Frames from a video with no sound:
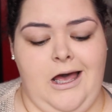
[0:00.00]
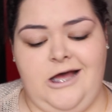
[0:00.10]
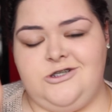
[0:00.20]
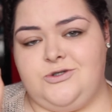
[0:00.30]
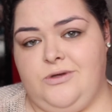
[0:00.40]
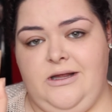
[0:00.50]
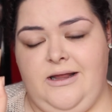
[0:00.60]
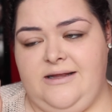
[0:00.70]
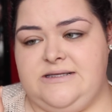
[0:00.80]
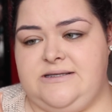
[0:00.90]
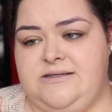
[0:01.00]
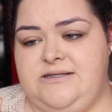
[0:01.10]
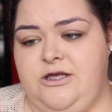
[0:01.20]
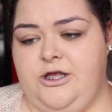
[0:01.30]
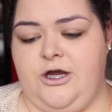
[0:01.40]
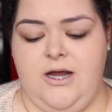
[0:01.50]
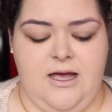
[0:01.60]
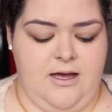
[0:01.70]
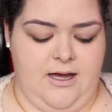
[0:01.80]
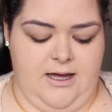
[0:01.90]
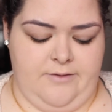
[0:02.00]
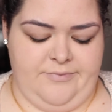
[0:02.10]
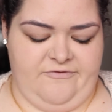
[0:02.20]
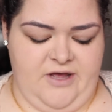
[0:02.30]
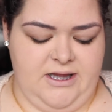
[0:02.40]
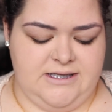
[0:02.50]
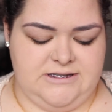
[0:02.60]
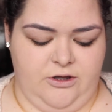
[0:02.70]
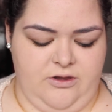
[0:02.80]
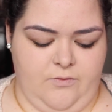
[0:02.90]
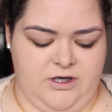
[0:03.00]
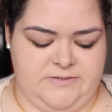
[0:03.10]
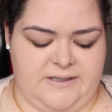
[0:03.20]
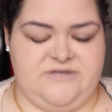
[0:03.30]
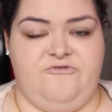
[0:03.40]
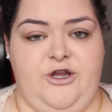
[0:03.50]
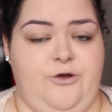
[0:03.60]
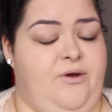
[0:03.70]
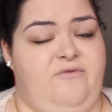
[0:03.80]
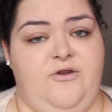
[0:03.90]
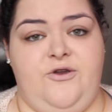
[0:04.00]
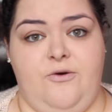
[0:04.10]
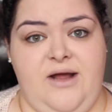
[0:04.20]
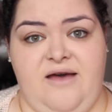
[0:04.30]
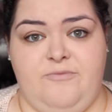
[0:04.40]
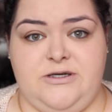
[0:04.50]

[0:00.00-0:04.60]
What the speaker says: I just really like this concealer, but find the concealer that works best for you. If you don't have